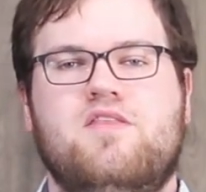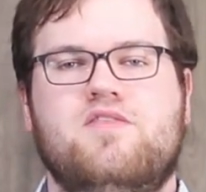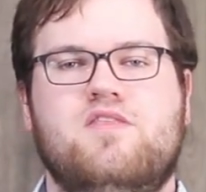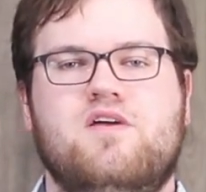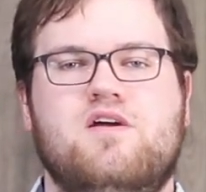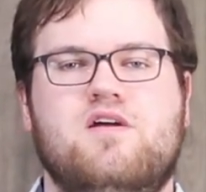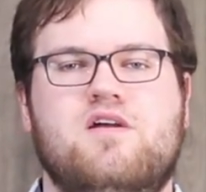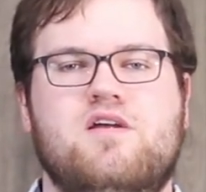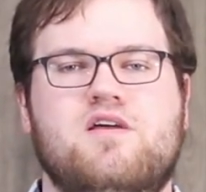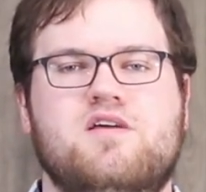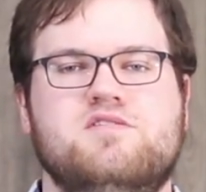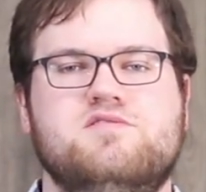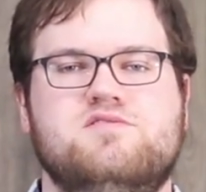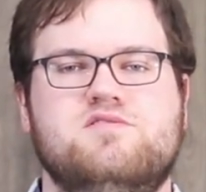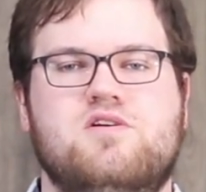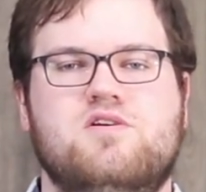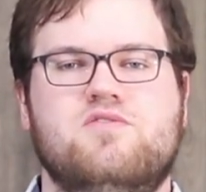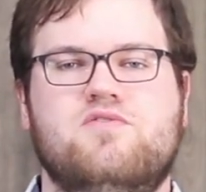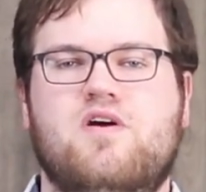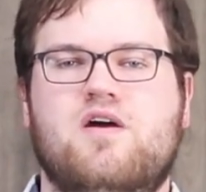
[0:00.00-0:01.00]
there is
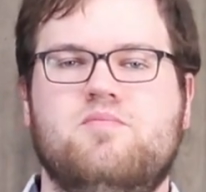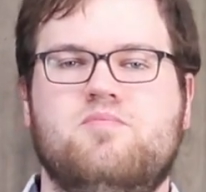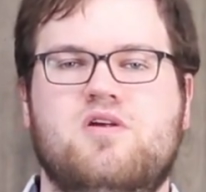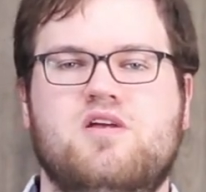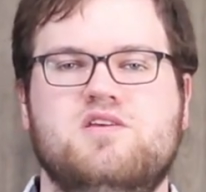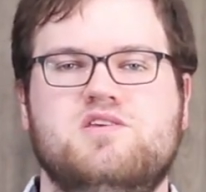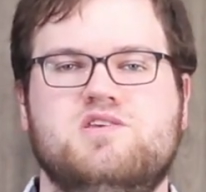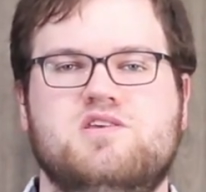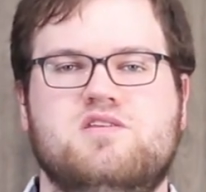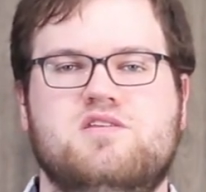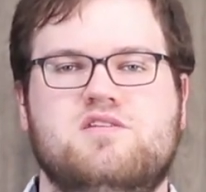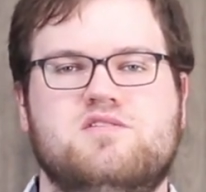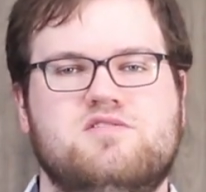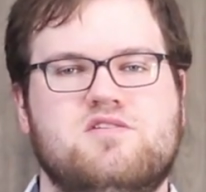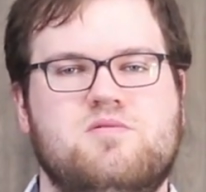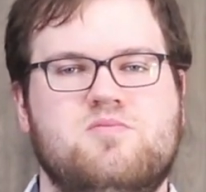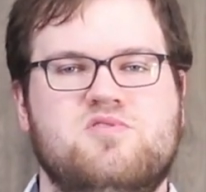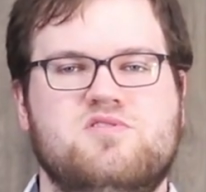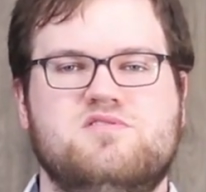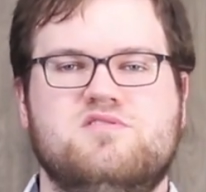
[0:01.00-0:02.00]
no vibration. It's
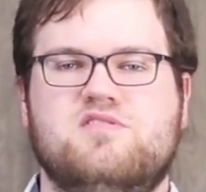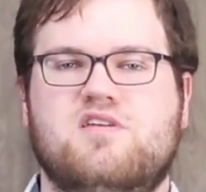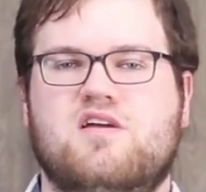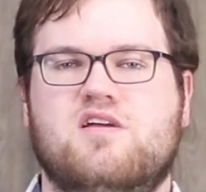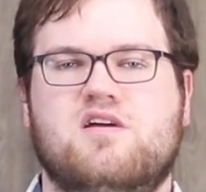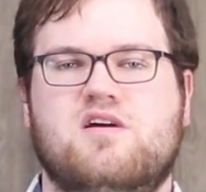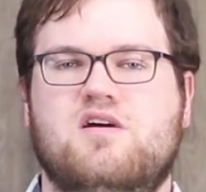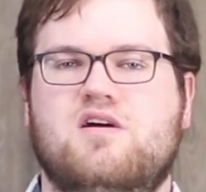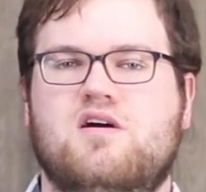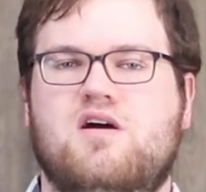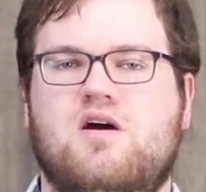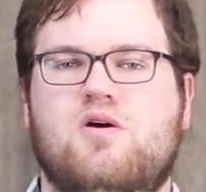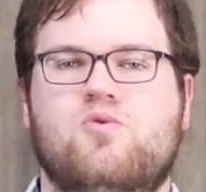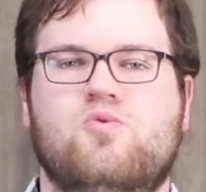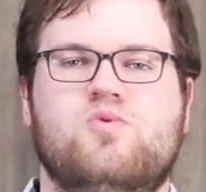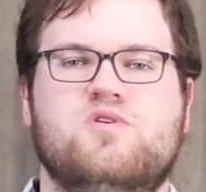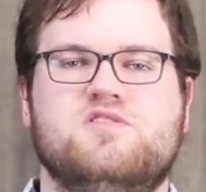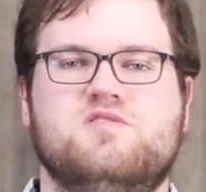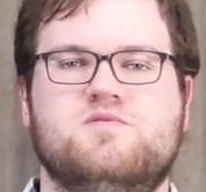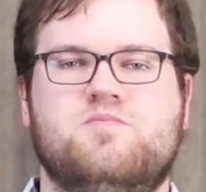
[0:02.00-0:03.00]
almost like a
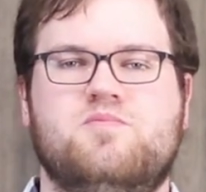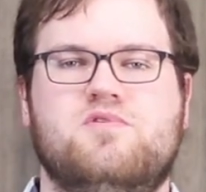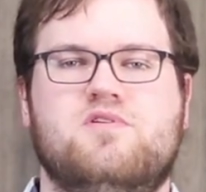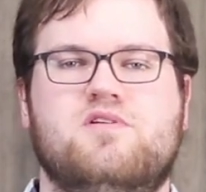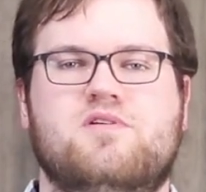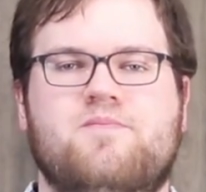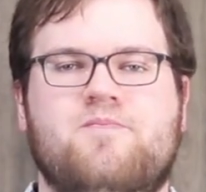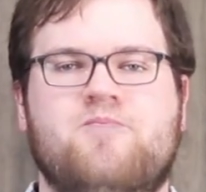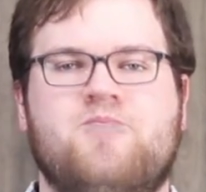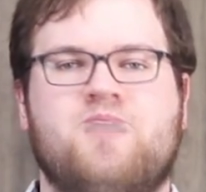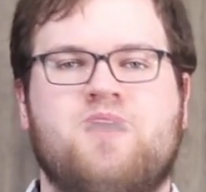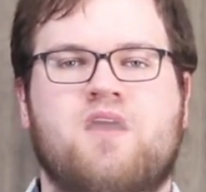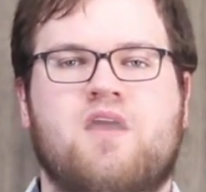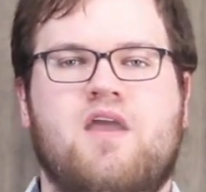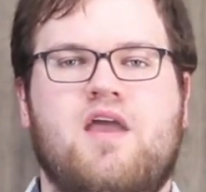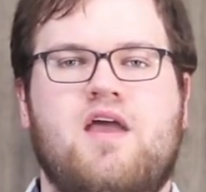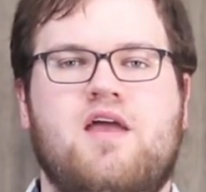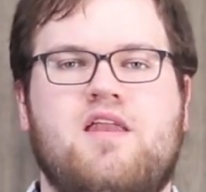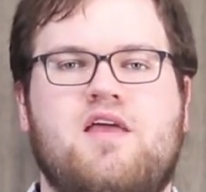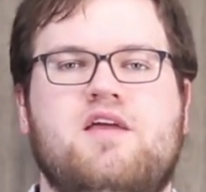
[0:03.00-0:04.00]
whisper.
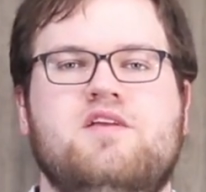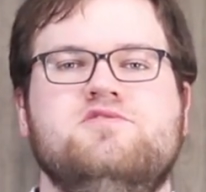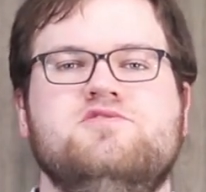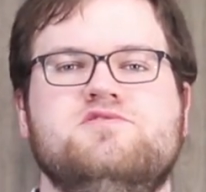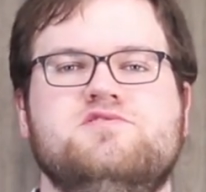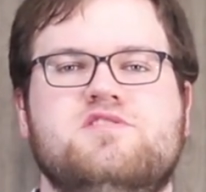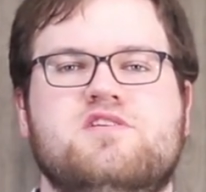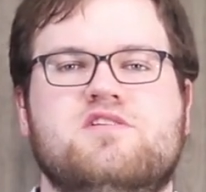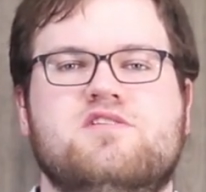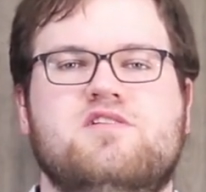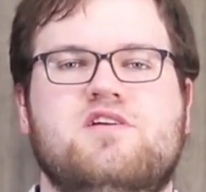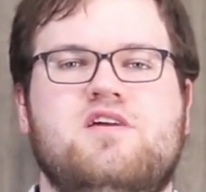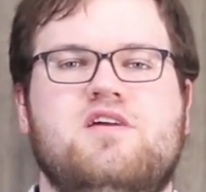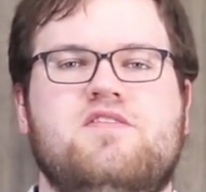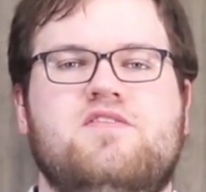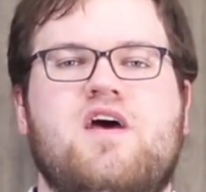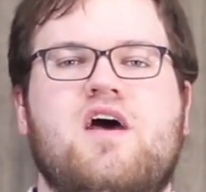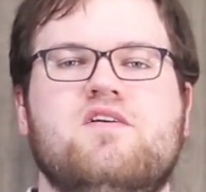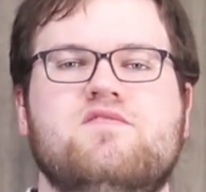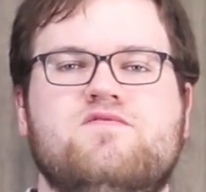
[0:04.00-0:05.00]
And interestingly,
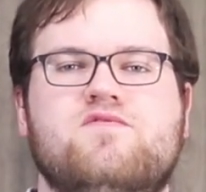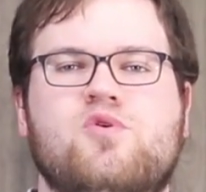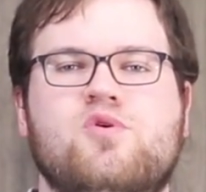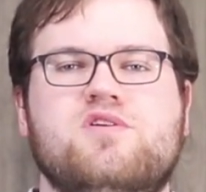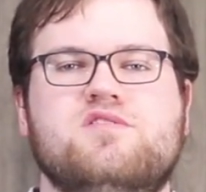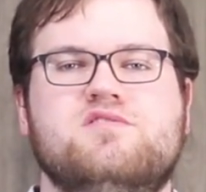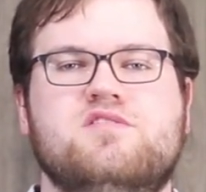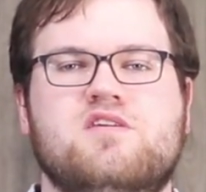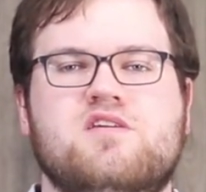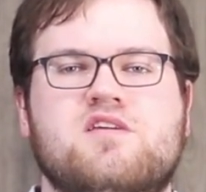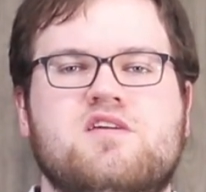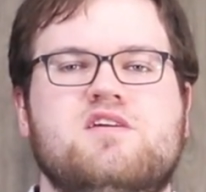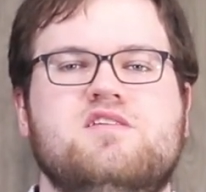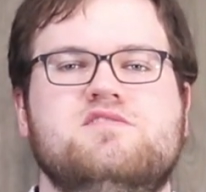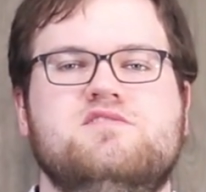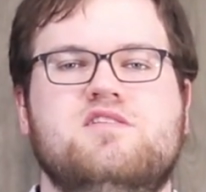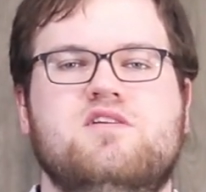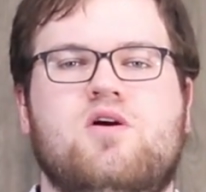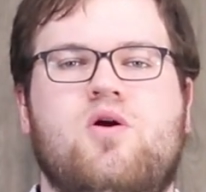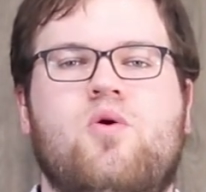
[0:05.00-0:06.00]
that voicing
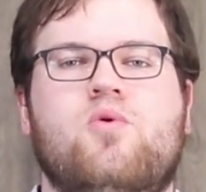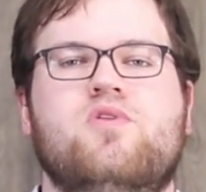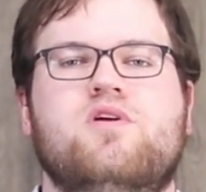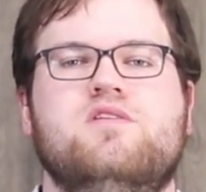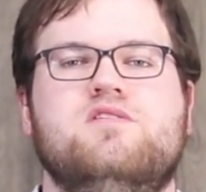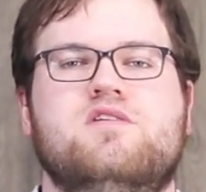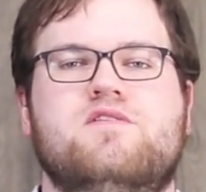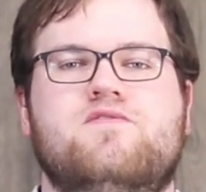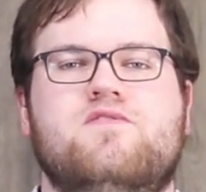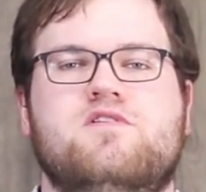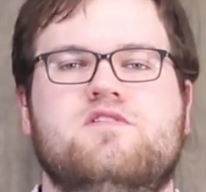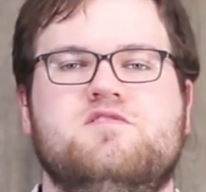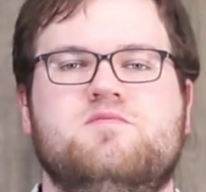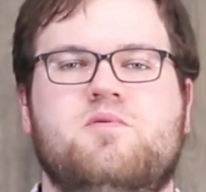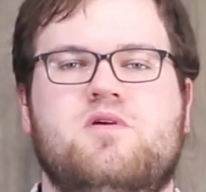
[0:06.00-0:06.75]
is the only difference